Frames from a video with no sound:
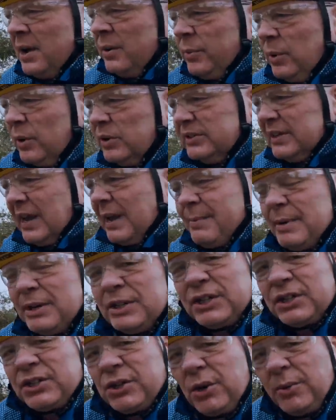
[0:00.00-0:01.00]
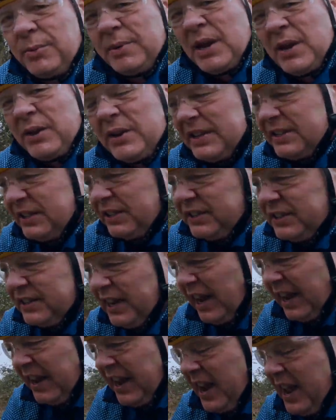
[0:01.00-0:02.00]
what damage Storm Eunice has
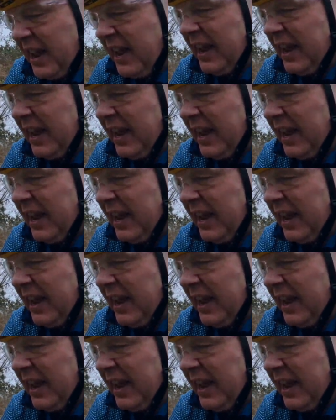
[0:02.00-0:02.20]
done.